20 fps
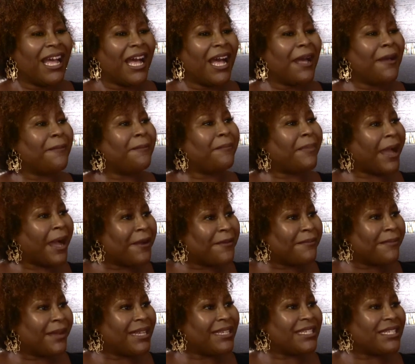
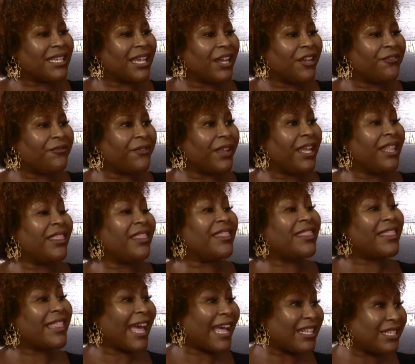about myself,
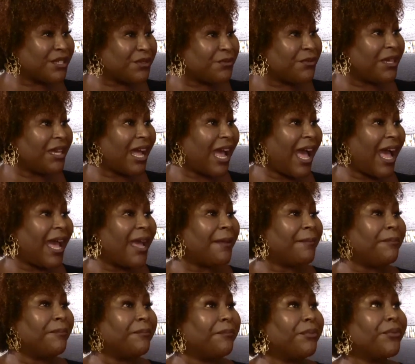and that's what I
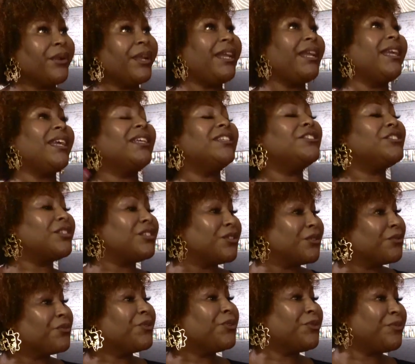bring into
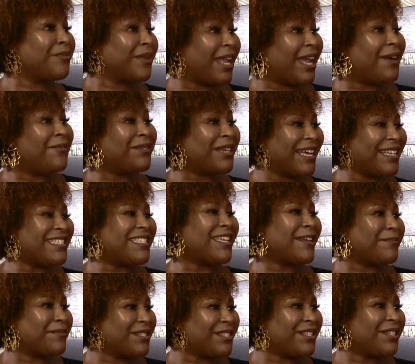the room now when I
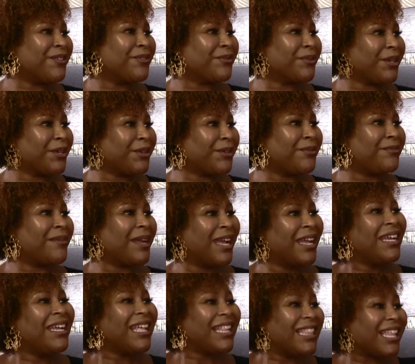step into the room.
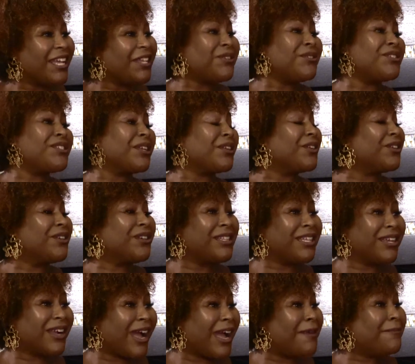Like you said
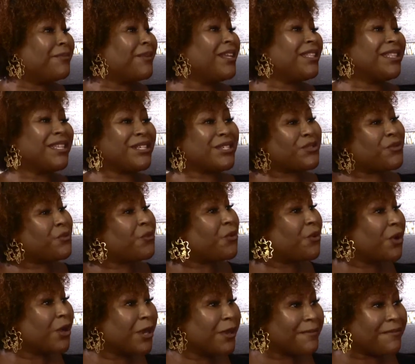earlier, I bring this
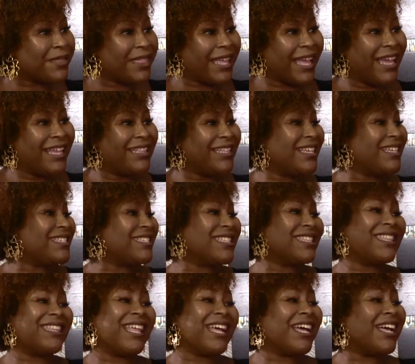warmth and
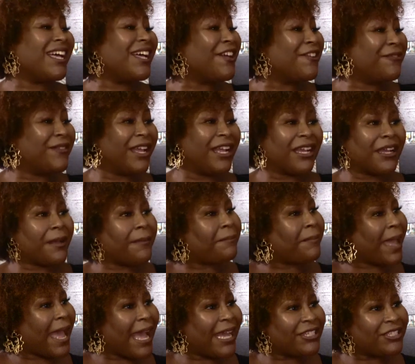this love and
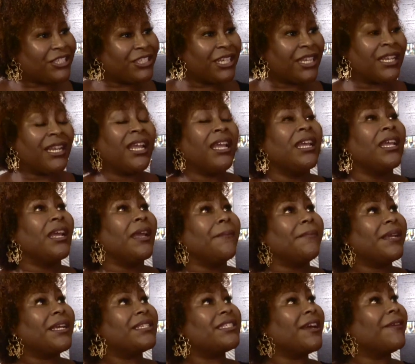compassion
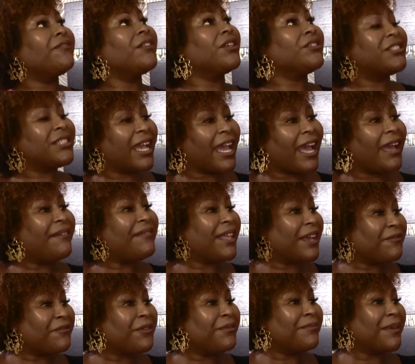because I've learned to have
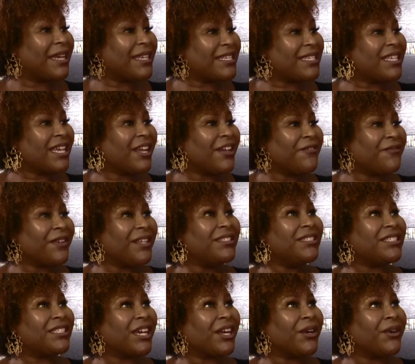that for myself.
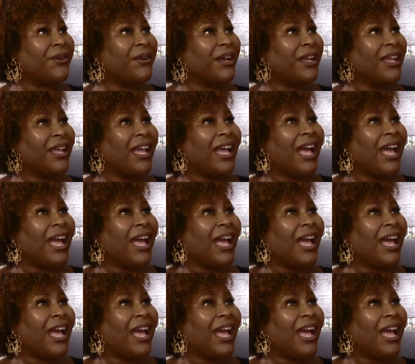And so